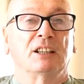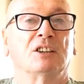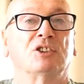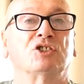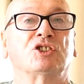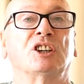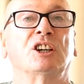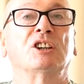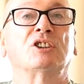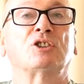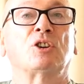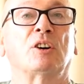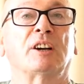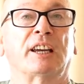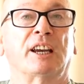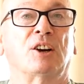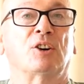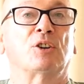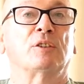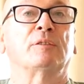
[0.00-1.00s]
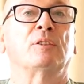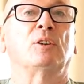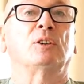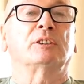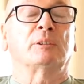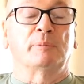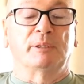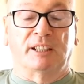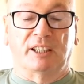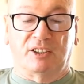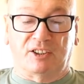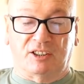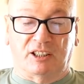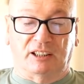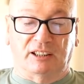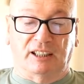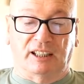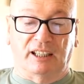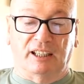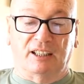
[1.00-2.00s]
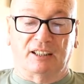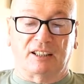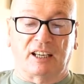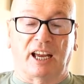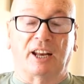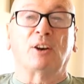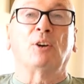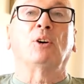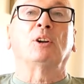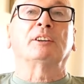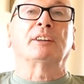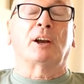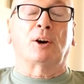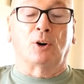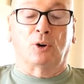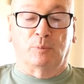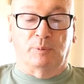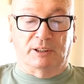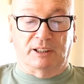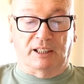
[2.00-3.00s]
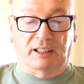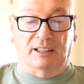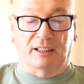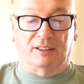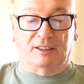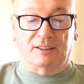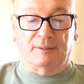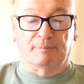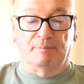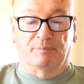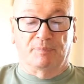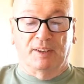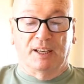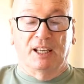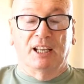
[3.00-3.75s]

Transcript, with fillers: she took care of all the medicinal things and all the herbal things.